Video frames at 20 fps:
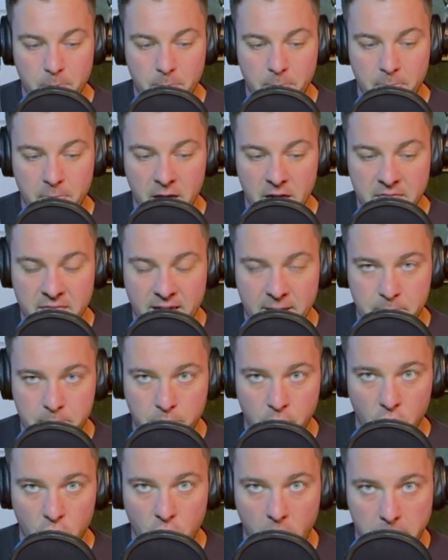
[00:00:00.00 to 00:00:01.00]
that they
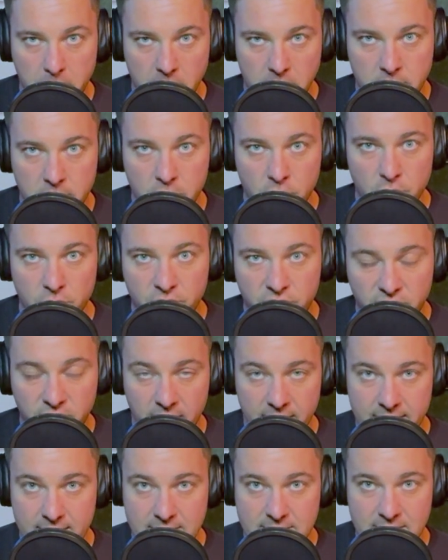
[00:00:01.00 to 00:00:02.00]
put up a good
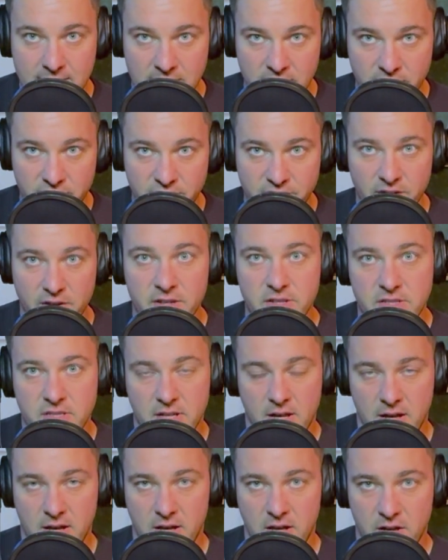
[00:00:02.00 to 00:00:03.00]
fight in the first
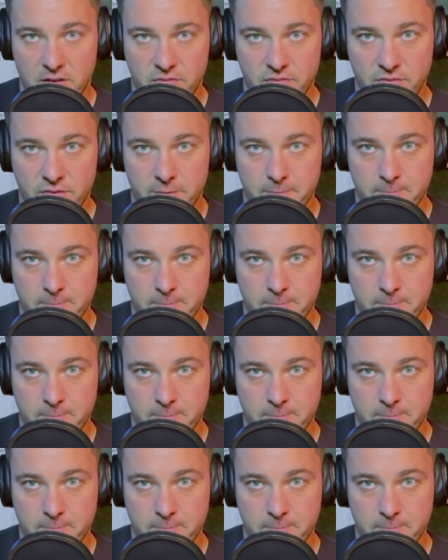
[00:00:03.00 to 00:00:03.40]
half.